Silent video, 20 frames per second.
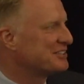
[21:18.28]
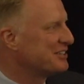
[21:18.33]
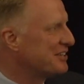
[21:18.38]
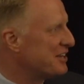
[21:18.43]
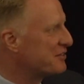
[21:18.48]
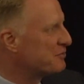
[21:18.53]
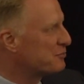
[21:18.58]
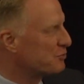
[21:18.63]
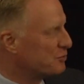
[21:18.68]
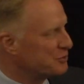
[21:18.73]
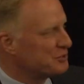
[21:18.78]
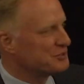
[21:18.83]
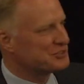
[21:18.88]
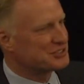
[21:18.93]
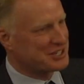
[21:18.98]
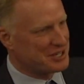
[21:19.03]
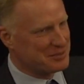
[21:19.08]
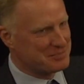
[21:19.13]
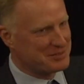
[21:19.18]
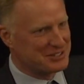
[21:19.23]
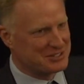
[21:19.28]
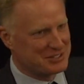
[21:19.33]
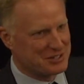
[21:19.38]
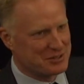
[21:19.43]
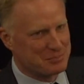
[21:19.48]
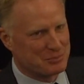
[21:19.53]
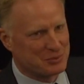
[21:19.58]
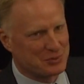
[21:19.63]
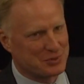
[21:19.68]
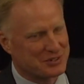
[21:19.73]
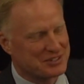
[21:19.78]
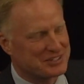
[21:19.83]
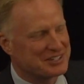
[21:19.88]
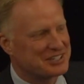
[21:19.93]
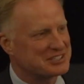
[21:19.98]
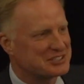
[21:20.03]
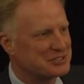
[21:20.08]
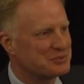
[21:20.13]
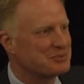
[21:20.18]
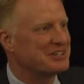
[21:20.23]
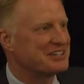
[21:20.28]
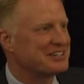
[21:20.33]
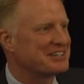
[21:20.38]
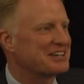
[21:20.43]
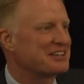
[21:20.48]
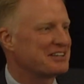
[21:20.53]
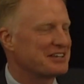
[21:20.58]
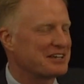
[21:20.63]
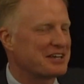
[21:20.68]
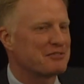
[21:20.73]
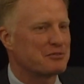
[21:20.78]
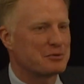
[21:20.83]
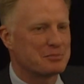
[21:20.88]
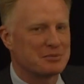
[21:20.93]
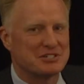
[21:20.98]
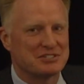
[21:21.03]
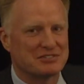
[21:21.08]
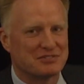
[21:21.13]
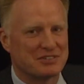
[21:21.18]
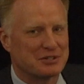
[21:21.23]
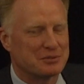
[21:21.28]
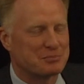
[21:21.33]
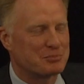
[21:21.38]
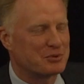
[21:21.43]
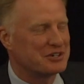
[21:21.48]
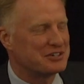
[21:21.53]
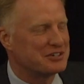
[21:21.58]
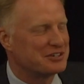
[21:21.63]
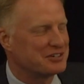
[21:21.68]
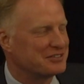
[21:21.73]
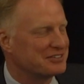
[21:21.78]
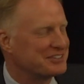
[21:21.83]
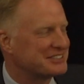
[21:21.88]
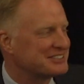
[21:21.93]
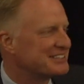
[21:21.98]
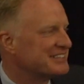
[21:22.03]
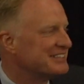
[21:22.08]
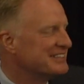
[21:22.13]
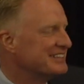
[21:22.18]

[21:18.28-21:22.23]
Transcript: a lot of rules coming to the board next week. I think everybody's feeling pretty nervous.